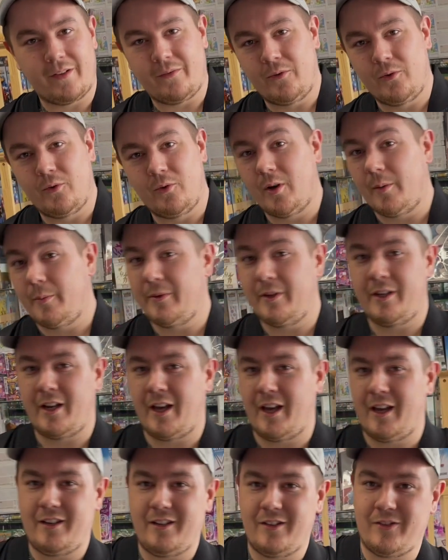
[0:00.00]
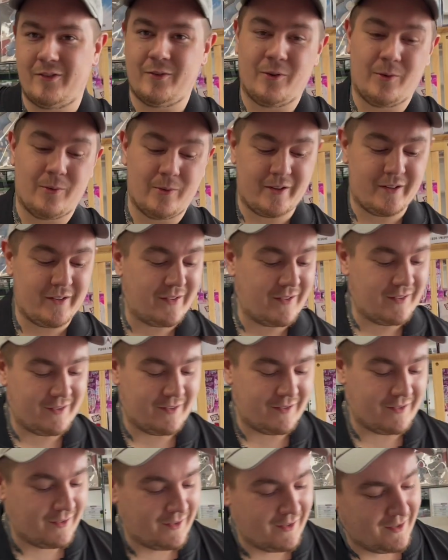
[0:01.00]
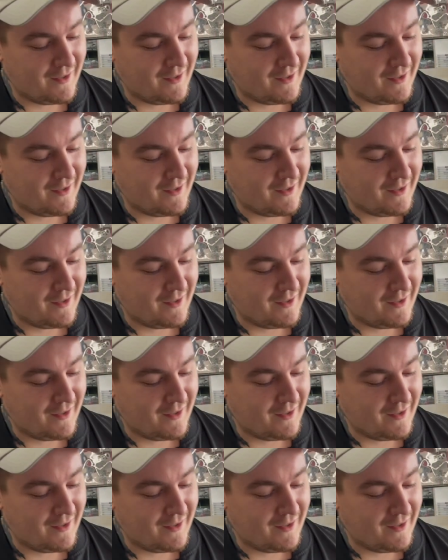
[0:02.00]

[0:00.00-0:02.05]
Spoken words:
If you grew up in the 90s, you know what this is.